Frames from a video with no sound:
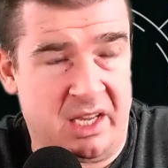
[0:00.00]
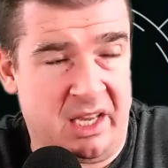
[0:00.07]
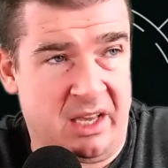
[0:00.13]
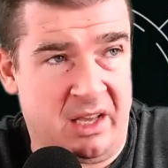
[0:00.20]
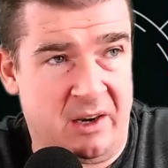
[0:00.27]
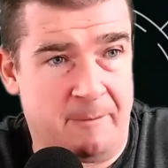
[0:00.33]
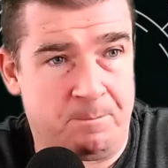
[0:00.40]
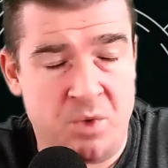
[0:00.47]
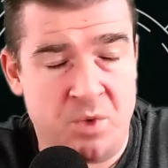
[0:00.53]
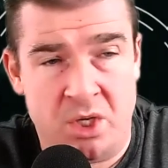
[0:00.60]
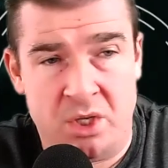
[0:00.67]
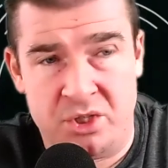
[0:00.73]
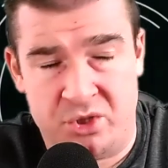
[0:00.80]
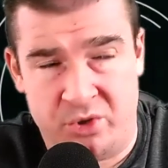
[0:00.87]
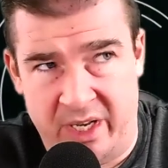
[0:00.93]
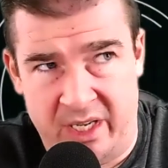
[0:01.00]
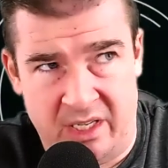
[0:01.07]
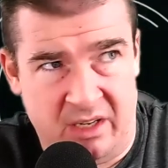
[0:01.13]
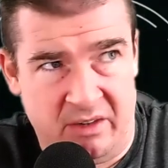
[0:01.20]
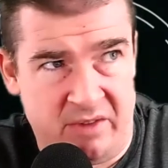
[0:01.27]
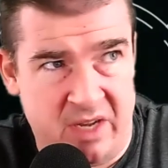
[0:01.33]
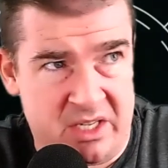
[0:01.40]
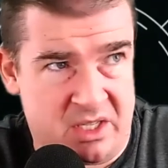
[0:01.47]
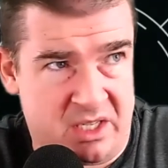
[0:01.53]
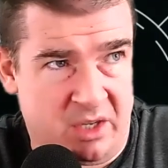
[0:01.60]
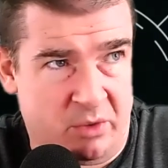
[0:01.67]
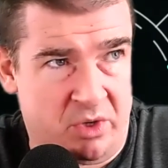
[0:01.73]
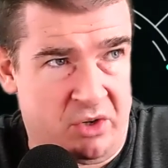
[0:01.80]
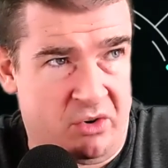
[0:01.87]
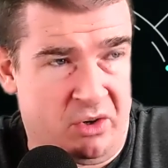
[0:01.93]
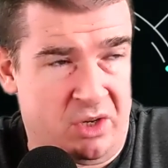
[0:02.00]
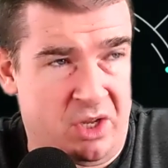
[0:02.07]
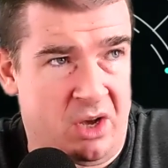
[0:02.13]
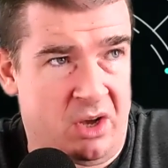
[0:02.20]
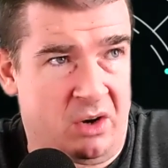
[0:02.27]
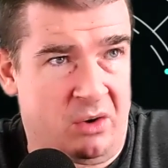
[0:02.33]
in trend investing when you're young.